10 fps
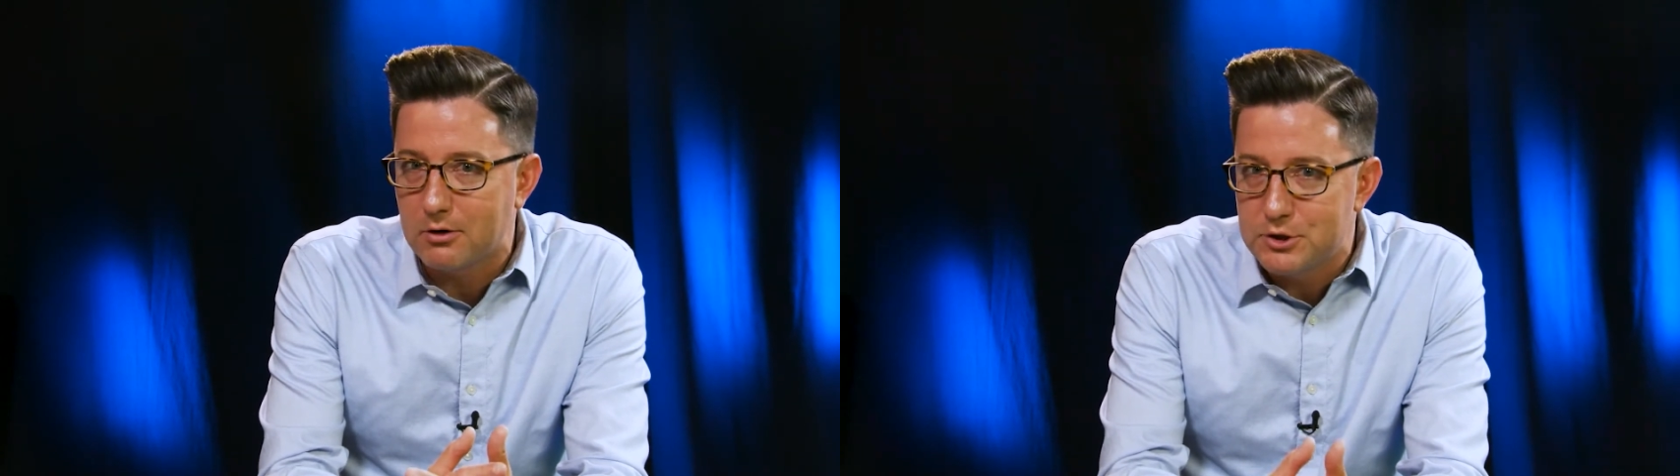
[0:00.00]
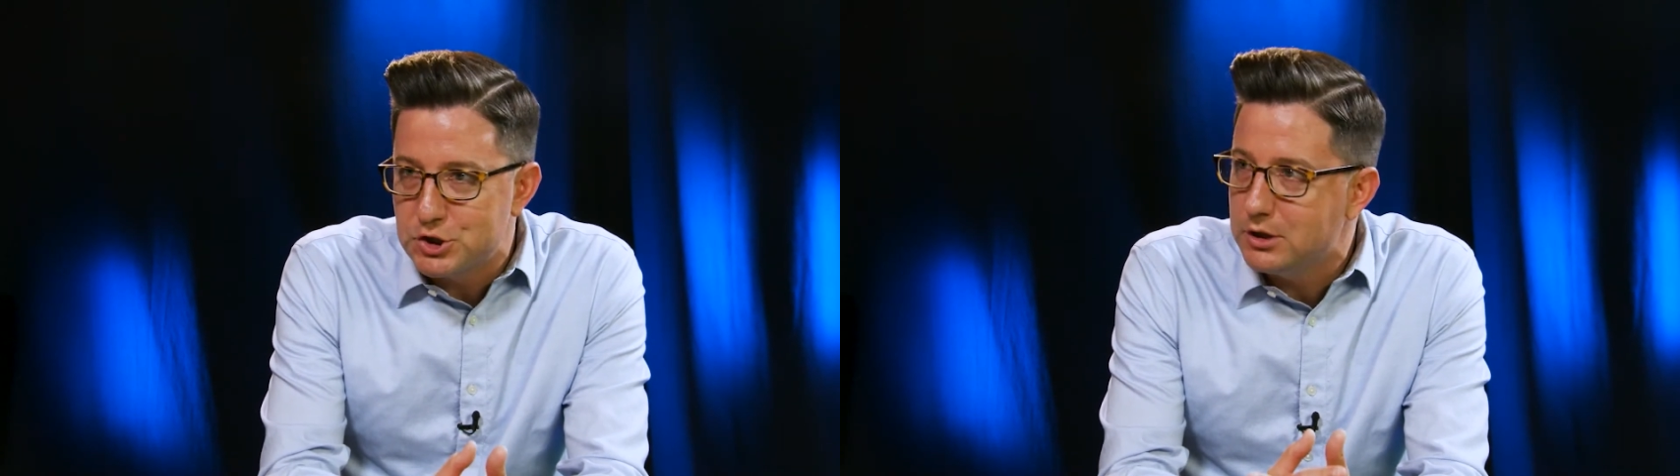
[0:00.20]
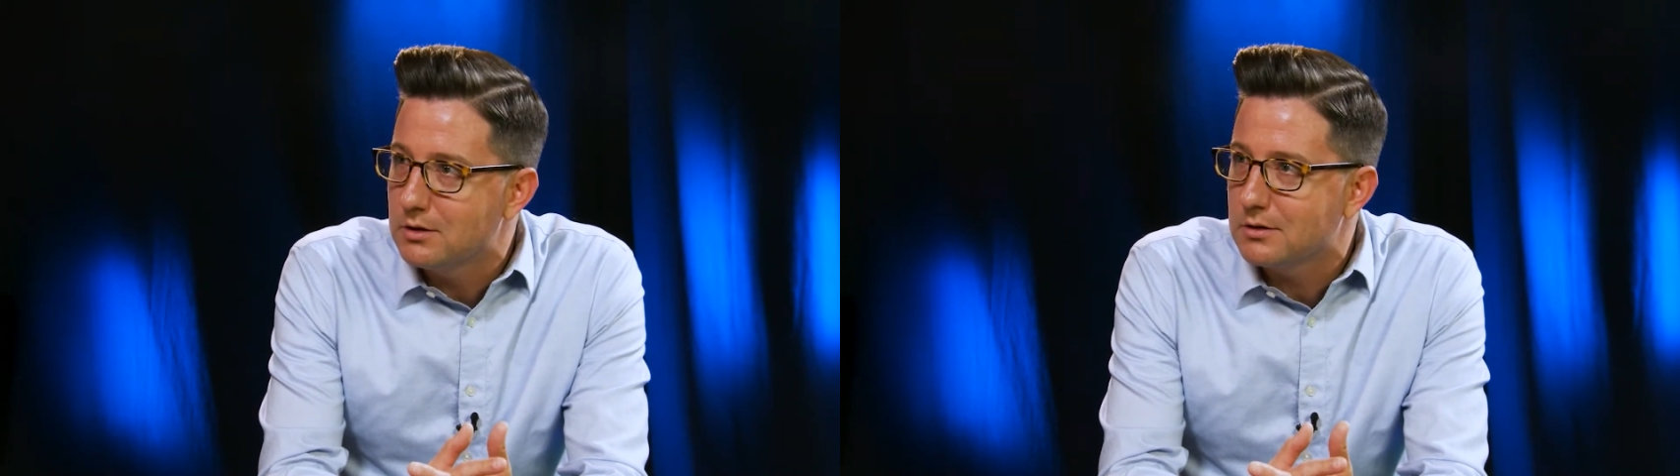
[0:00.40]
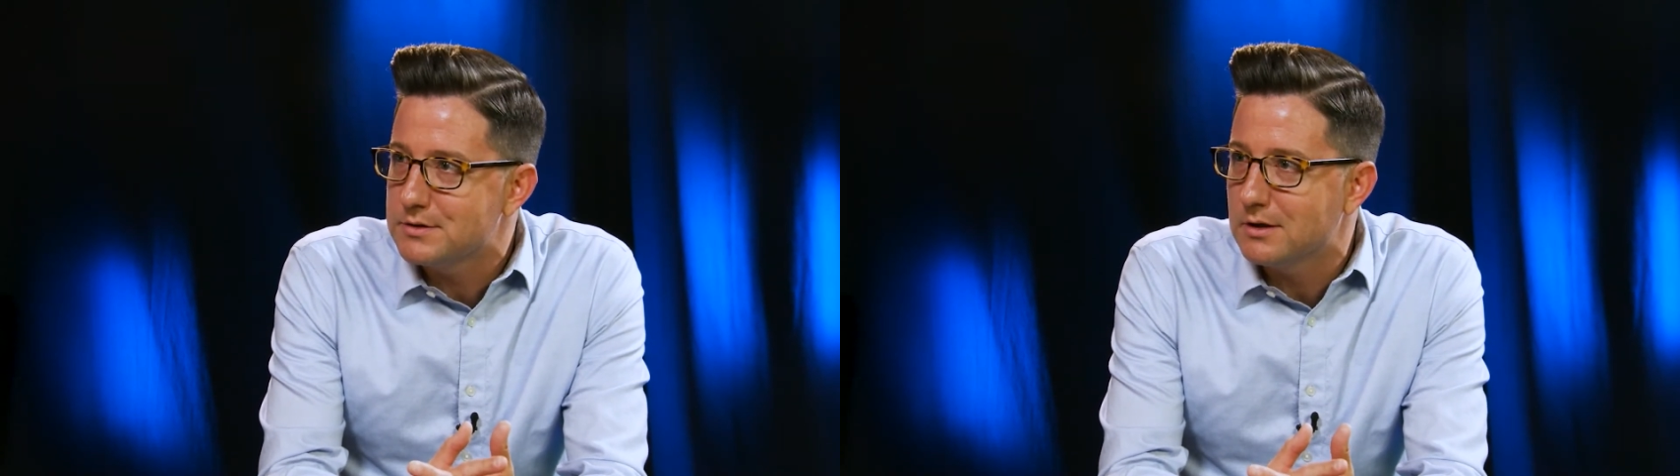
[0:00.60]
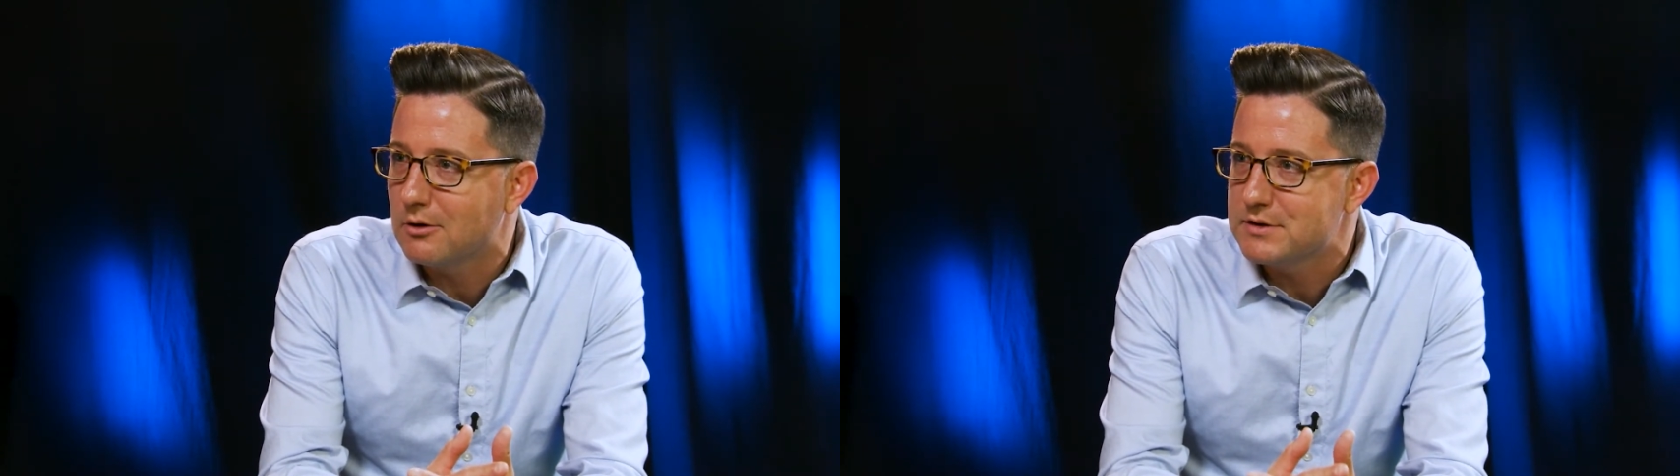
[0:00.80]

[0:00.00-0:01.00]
engineers and our